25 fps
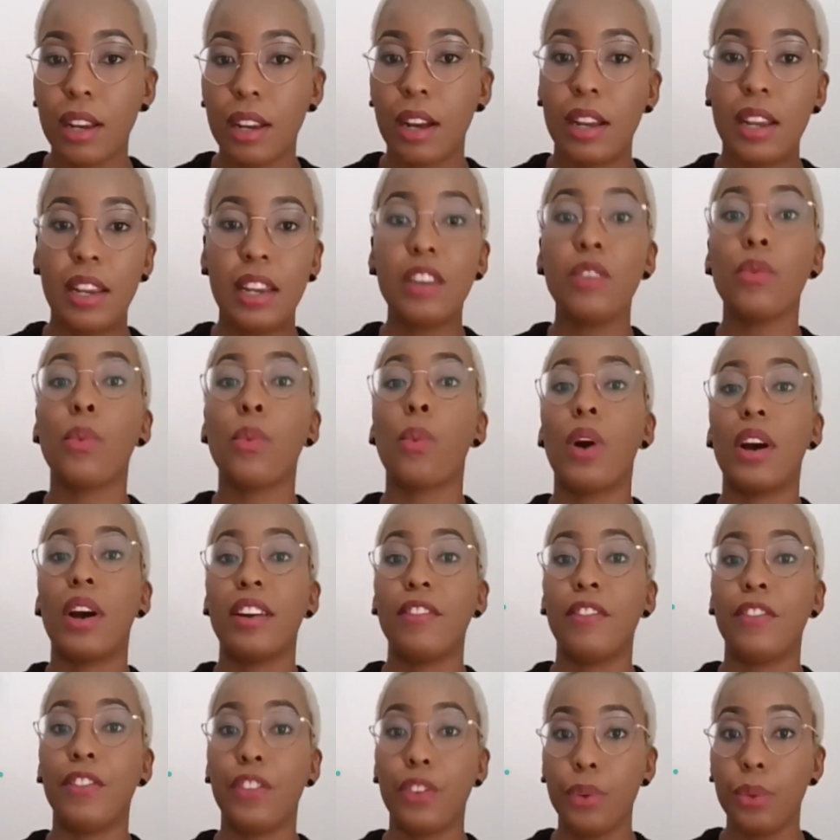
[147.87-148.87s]
in one
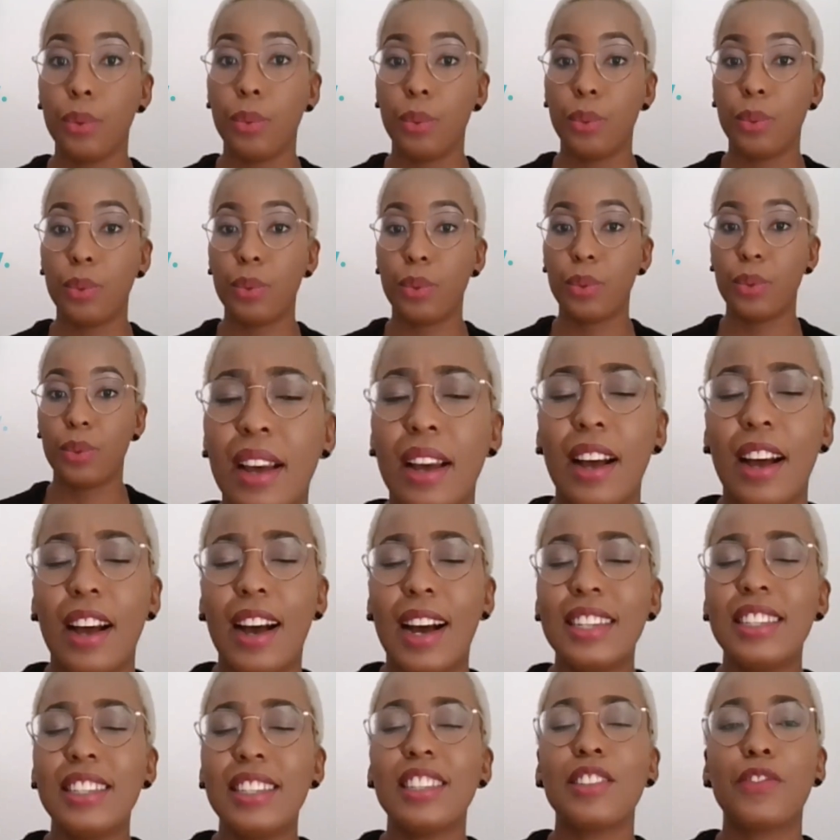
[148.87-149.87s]
view.
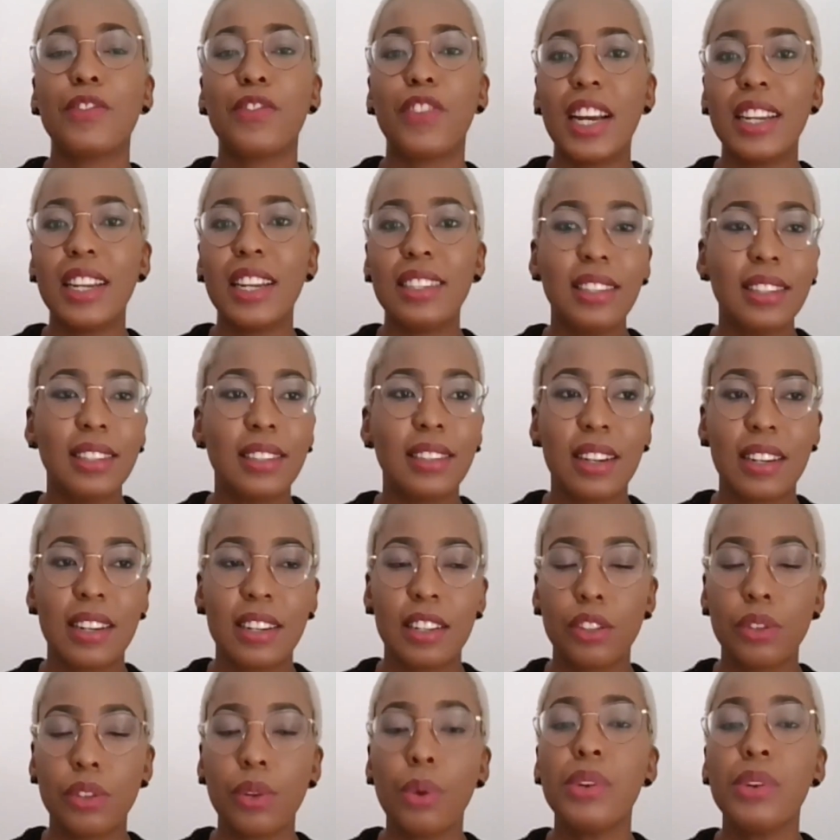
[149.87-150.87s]
I just find Instana
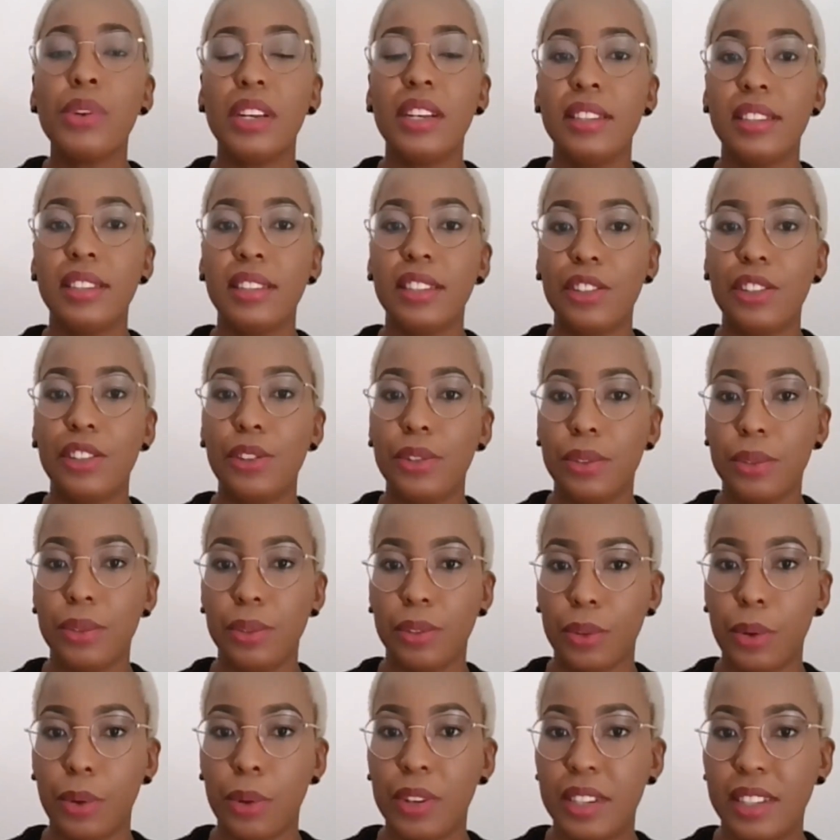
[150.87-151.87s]
so easy to
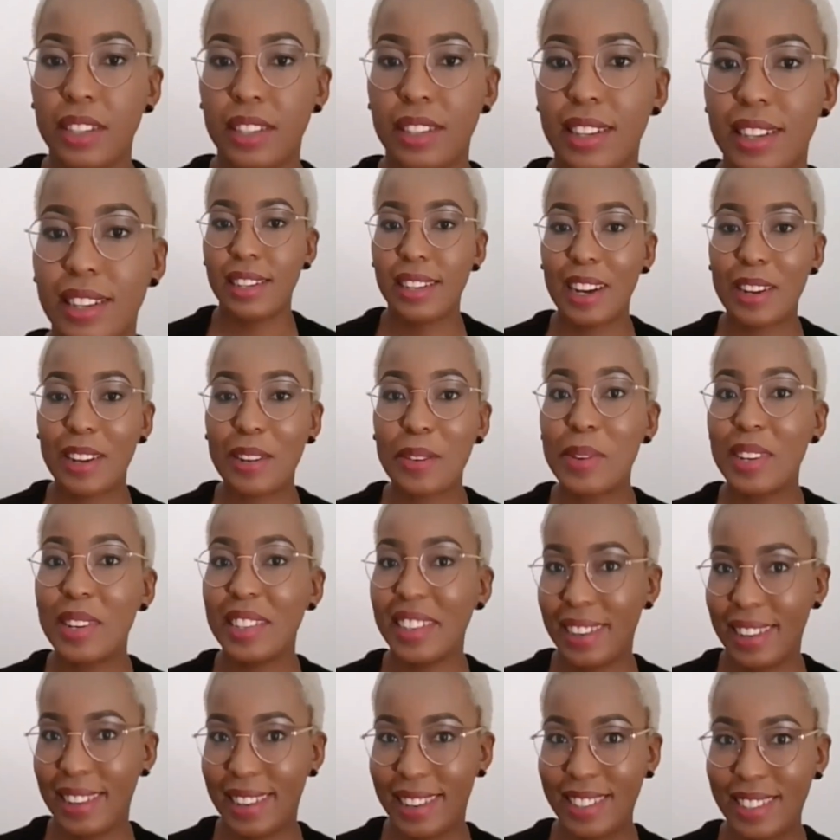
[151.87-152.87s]
use, honestly. I don't want
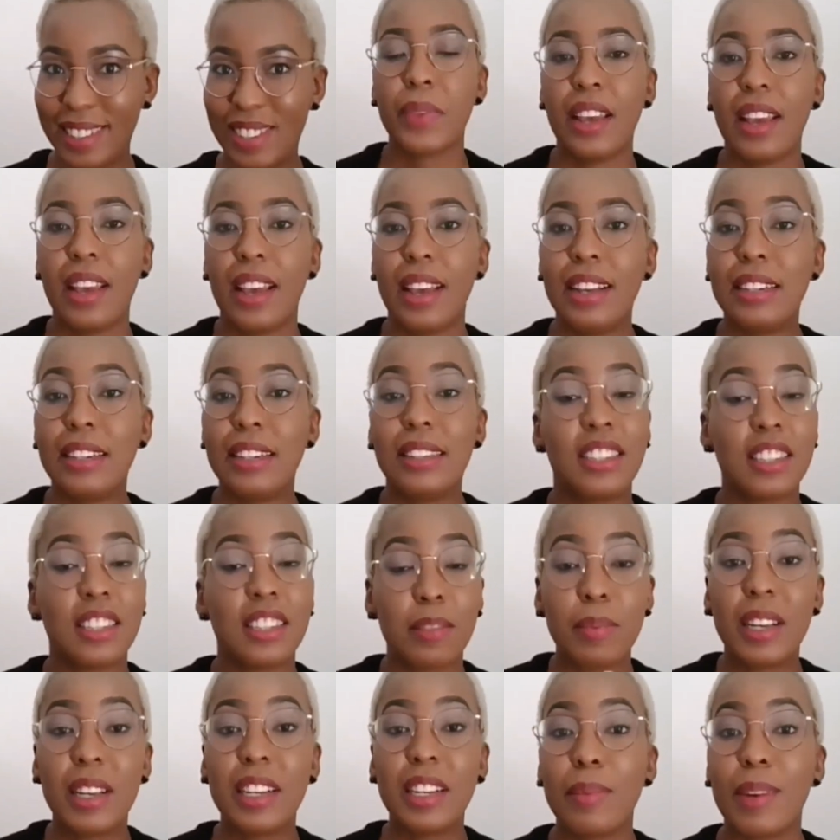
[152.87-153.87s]
to lie to you. It just
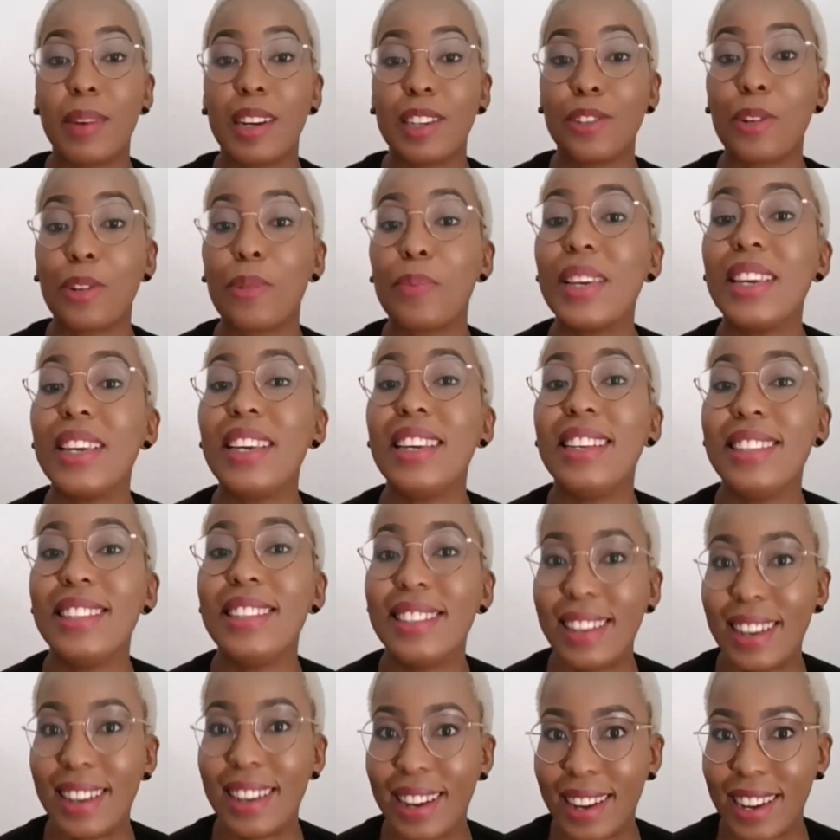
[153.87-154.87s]
makes my job
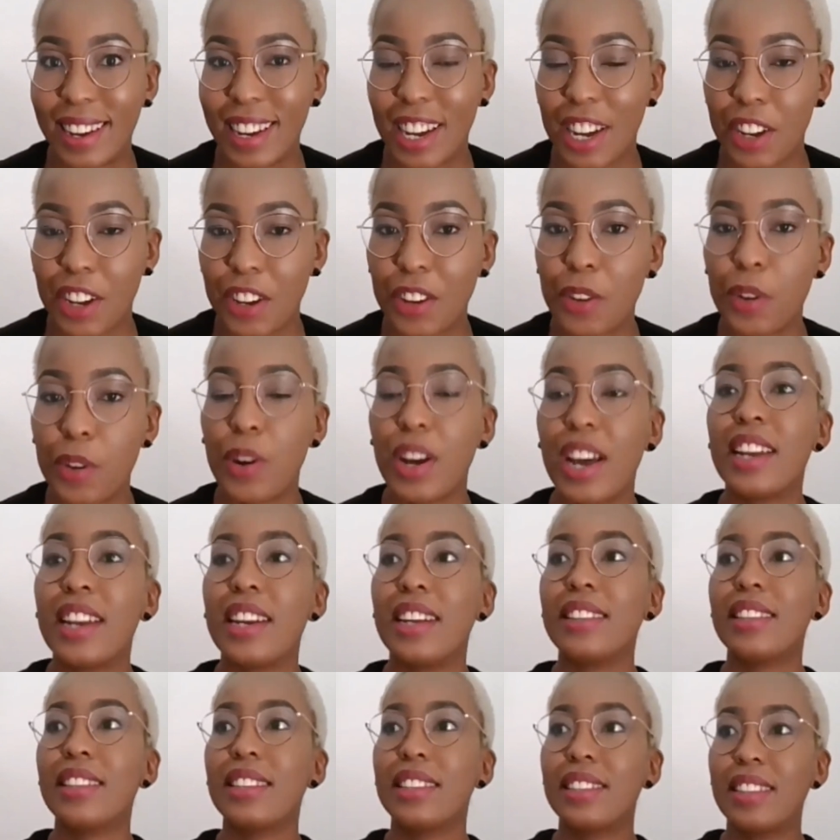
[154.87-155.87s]
easier, you know, and
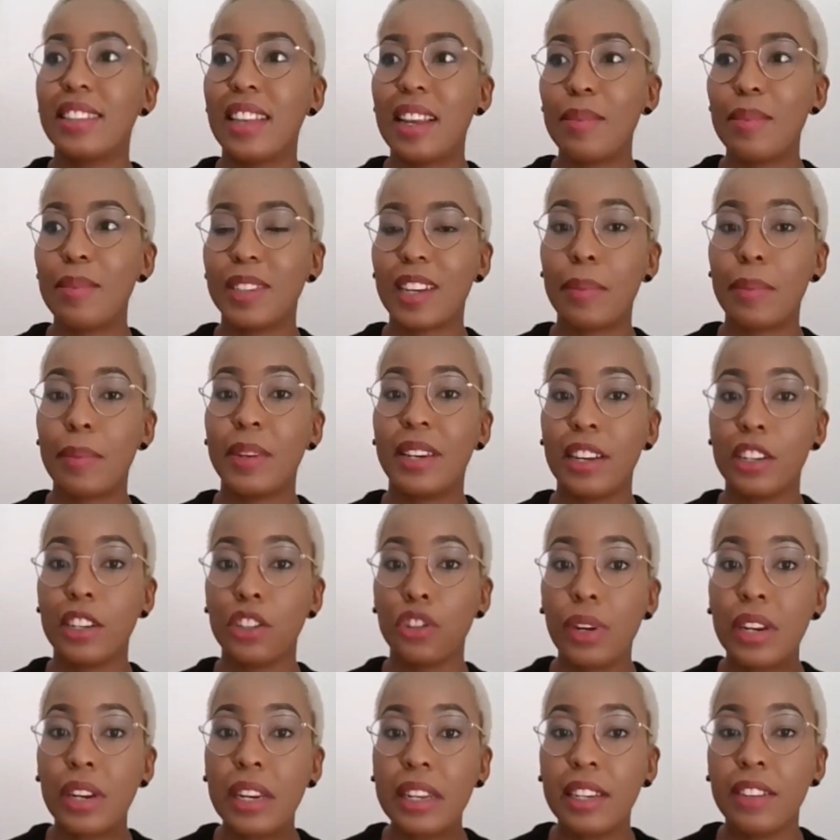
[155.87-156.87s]
at the same time, it
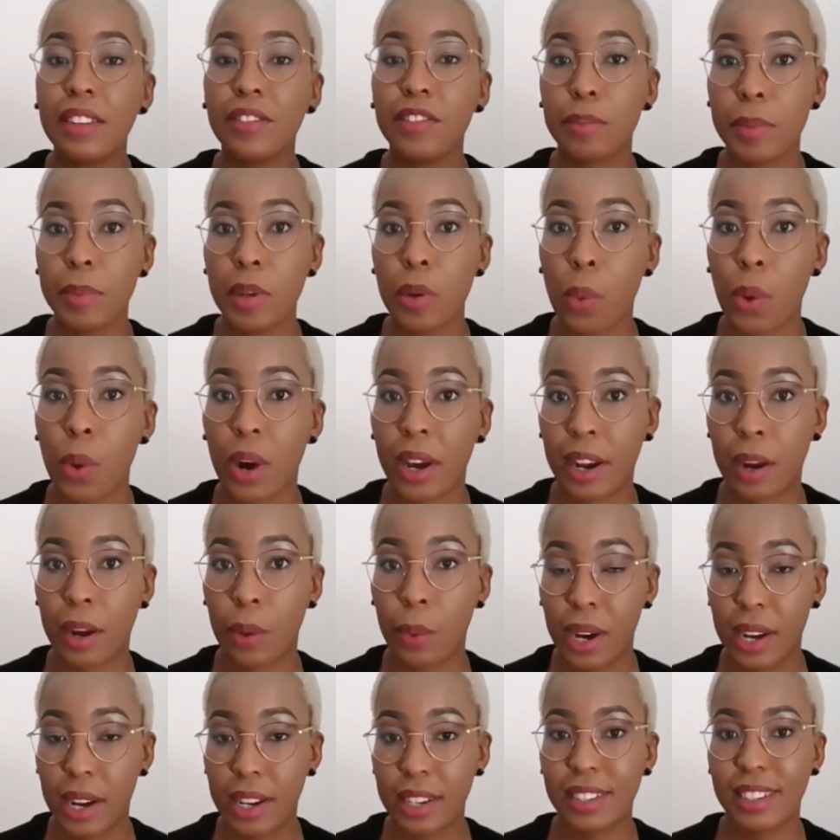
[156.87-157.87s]
actually gives me what I
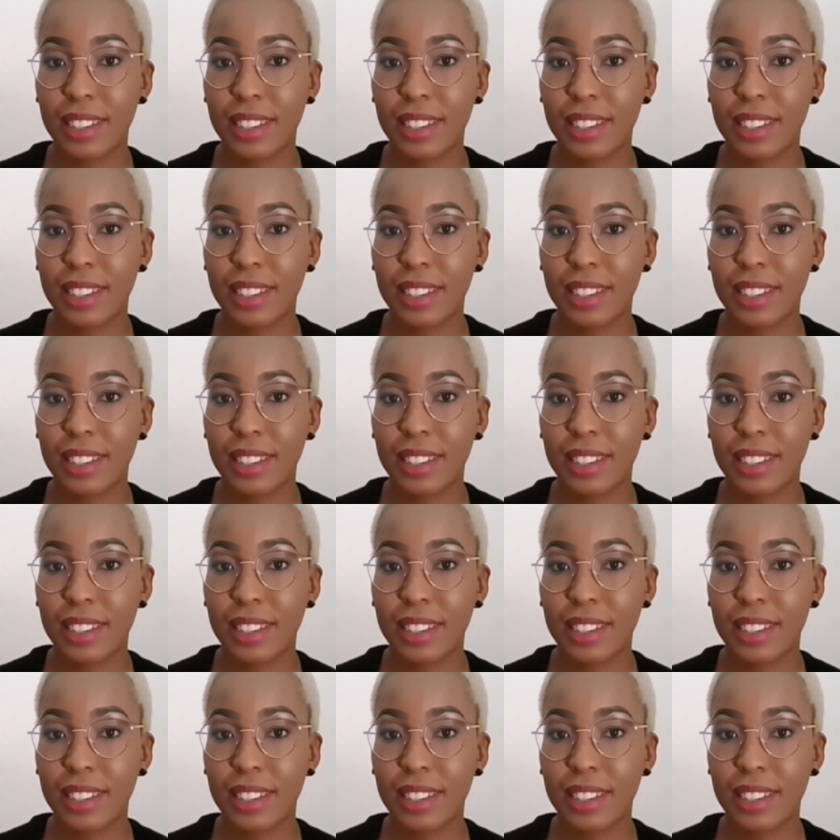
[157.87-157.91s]
want.